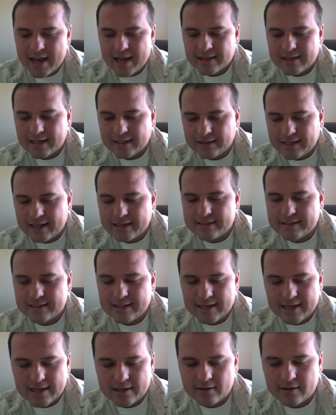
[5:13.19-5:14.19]
that led to
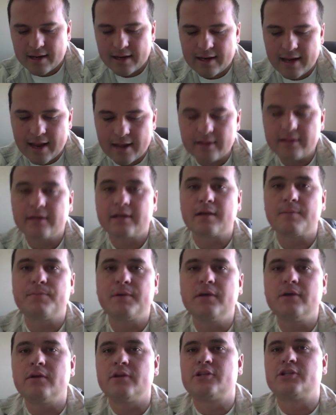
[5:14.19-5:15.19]
the internet and the
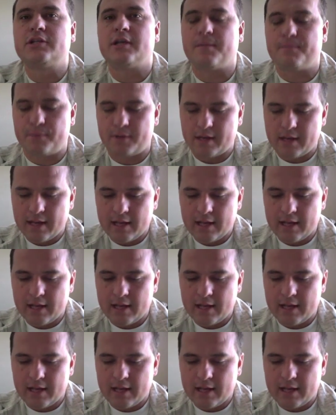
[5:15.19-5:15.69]
computer chip?